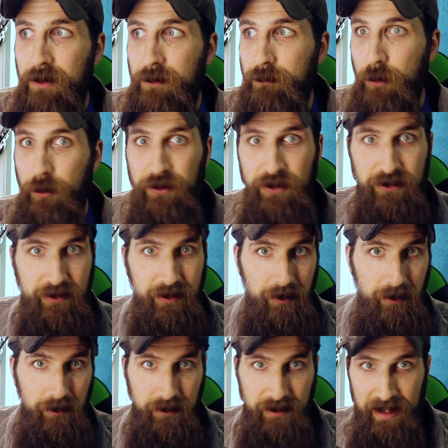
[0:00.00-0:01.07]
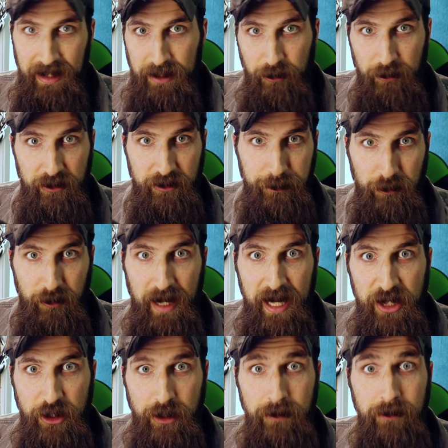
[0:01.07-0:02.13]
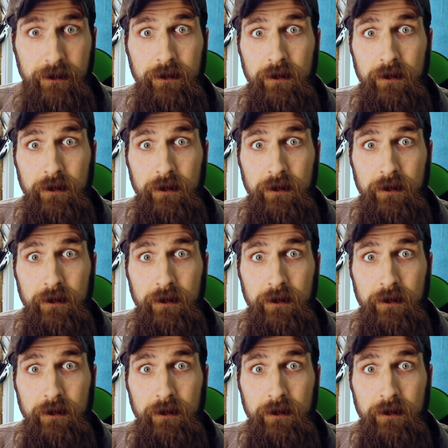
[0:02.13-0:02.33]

Ruth is still getting her inspiration